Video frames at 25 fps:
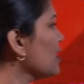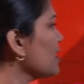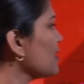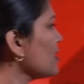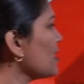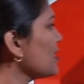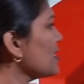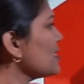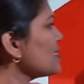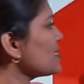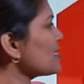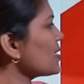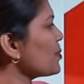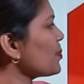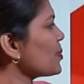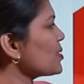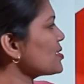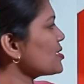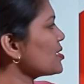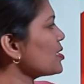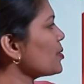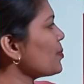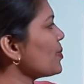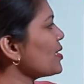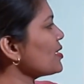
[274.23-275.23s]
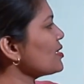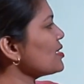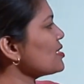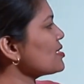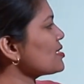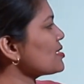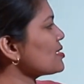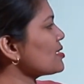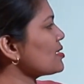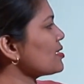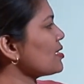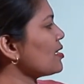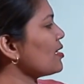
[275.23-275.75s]
that is represented by
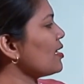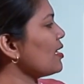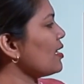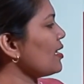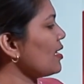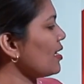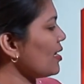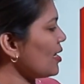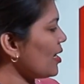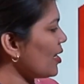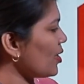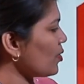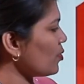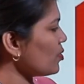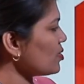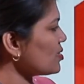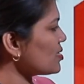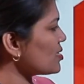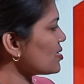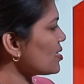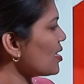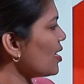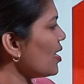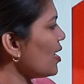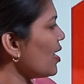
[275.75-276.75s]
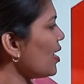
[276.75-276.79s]
these arrows,